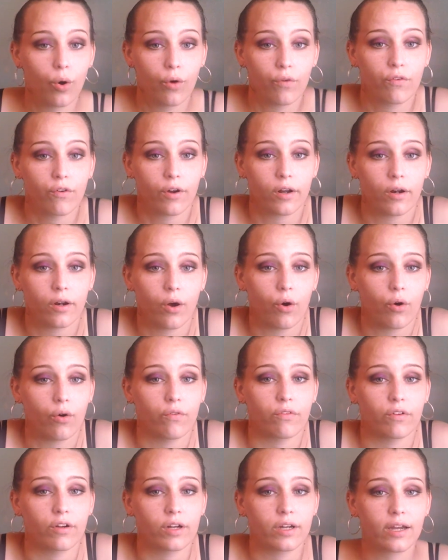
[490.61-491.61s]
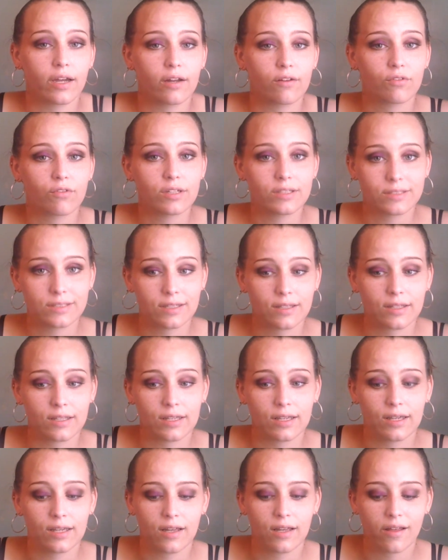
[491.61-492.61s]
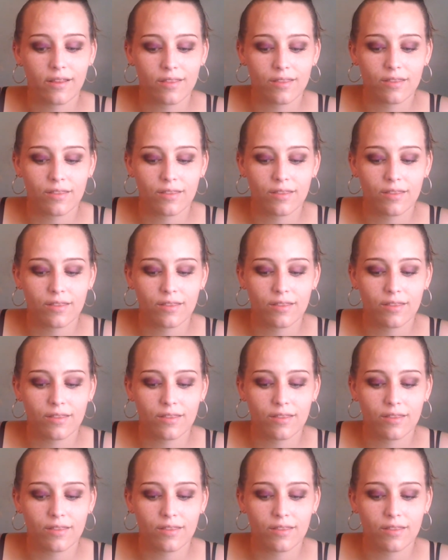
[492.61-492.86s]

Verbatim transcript: over and over again recently,